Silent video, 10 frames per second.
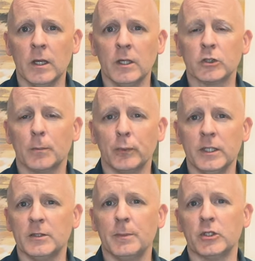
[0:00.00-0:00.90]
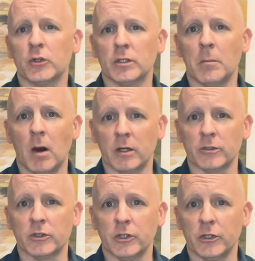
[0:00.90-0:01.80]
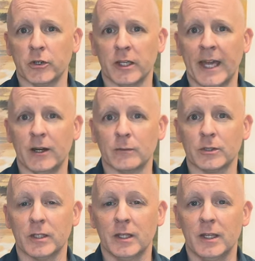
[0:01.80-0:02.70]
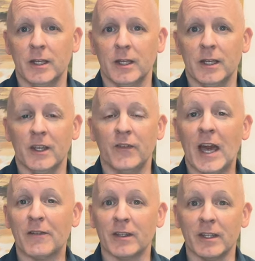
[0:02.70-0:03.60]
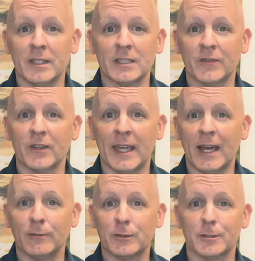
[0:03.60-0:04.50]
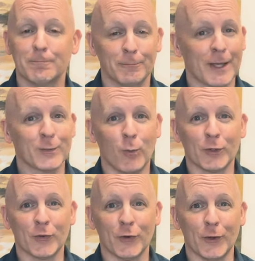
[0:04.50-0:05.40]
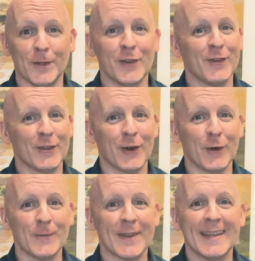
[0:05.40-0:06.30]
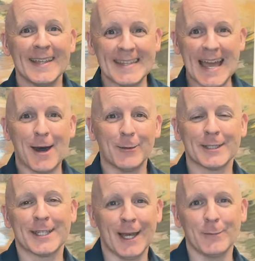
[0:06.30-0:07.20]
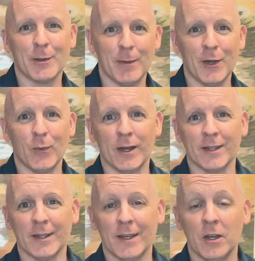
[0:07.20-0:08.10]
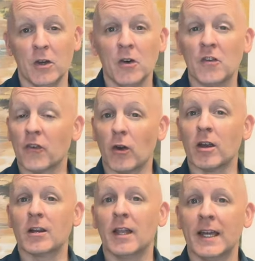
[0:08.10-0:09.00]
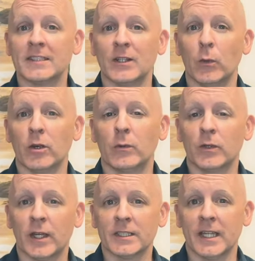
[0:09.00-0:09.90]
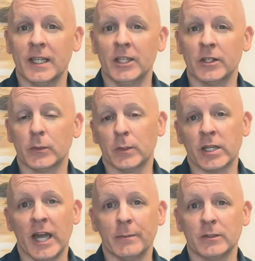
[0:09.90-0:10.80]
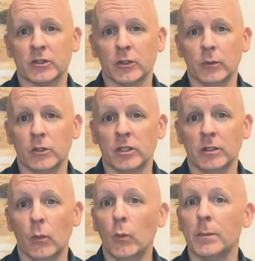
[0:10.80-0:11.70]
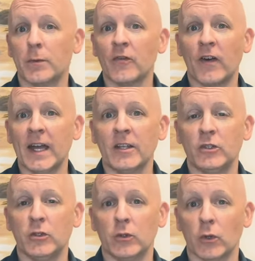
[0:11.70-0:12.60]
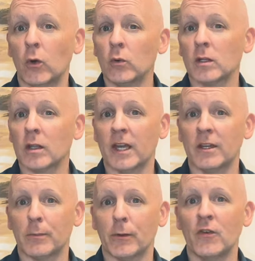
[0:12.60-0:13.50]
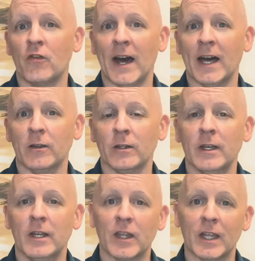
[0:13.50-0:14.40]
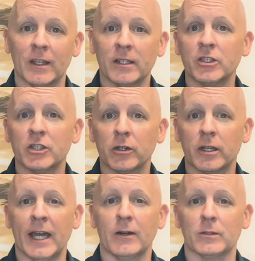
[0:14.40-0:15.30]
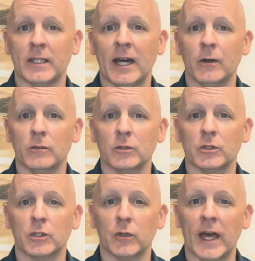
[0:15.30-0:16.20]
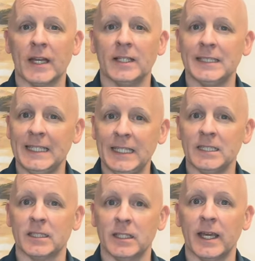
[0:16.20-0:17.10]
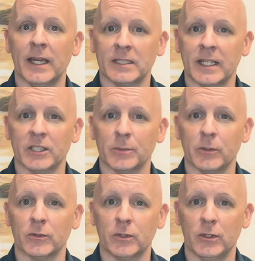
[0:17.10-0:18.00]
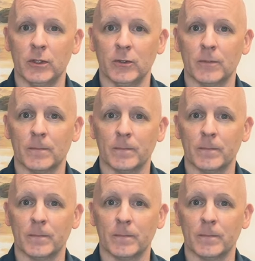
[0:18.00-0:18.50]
So please be sure to monitor your accounts. If you have a list of accounts, that's wonderful. If you don't, now is the time to make one. For our clients that work with us at here at the Retirement Solution, we provide you your own client profile that lists your accounts out so that is easily accessible to you.